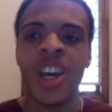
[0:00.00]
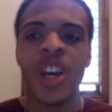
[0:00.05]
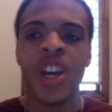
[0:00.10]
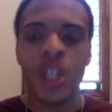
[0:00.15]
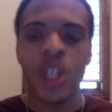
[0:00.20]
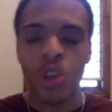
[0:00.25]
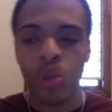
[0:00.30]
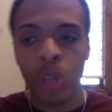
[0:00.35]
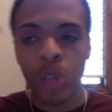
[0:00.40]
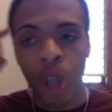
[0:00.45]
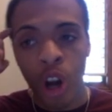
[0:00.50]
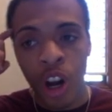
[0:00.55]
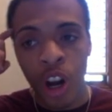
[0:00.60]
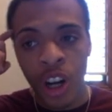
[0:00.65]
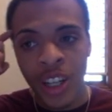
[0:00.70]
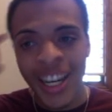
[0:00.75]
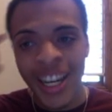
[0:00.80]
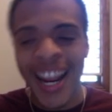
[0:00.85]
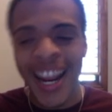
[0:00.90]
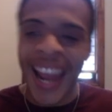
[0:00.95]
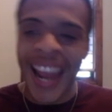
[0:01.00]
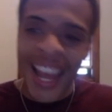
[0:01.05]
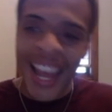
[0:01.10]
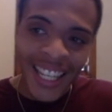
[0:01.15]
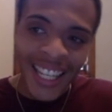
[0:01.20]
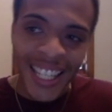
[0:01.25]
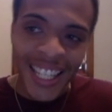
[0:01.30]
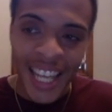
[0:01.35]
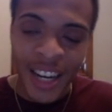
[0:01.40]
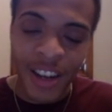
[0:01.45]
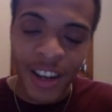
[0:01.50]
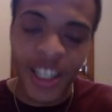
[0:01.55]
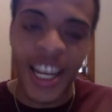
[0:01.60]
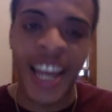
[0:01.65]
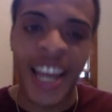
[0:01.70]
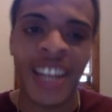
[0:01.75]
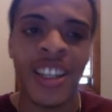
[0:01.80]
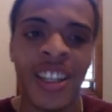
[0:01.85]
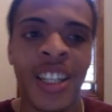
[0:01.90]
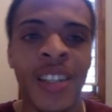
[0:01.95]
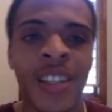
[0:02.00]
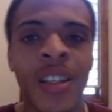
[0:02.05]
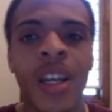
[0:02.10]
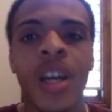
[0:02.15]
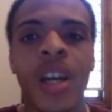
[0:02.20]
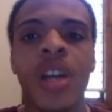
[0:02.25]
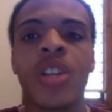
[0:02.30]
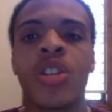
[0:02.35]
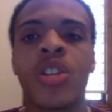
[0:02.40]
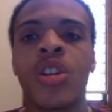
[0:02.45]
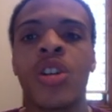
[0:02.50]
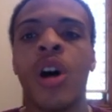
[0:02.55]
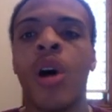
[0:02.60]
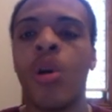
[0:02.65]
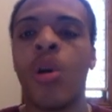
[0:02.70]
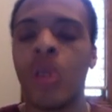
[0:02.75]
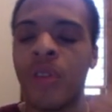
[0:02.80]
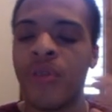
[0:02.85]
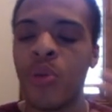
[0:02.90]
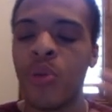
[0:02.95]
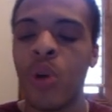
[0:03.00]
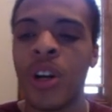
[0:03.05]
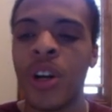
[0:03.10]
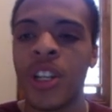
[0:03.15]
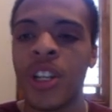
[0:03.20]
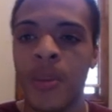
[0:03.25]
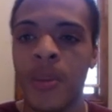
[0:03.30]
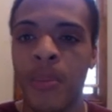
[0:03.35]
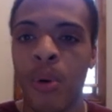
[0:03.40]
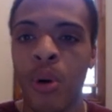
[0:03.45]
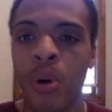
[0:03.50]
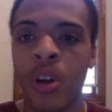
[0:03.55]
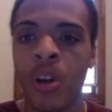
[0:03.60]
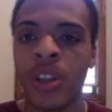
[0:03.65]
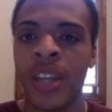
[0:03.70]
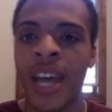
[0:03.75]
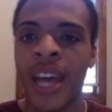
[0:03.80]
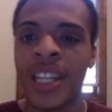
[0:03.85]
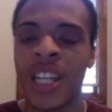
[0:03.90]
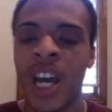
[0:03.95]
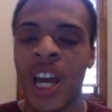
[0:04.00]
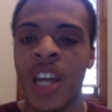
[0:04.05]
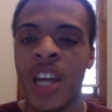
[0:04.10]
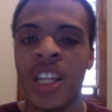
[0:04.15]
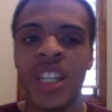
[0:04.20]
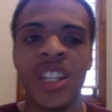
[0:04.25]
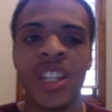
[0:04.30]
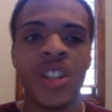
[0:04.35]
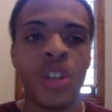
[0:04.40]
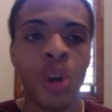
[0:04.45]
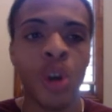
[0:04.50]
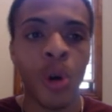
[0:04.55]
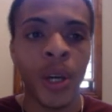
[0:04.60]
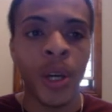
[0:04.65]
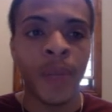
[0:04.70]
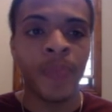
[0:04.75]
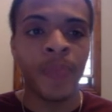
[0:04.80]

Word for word: You learn and it's entertaining. So if you want to support, that's how you can do it.